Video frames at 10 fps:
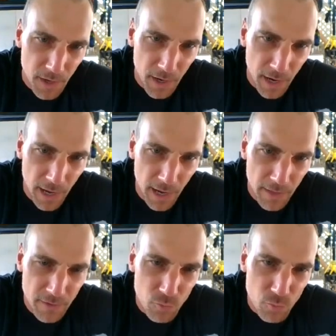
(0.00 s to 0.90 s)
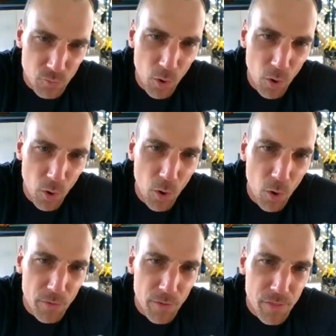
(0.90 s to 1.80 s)
And then you're going to roll the
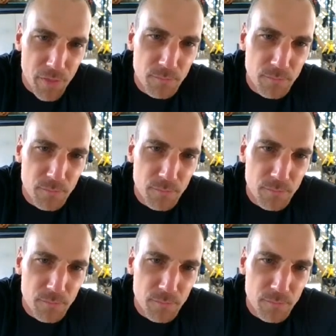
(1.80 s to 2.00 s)
thumbs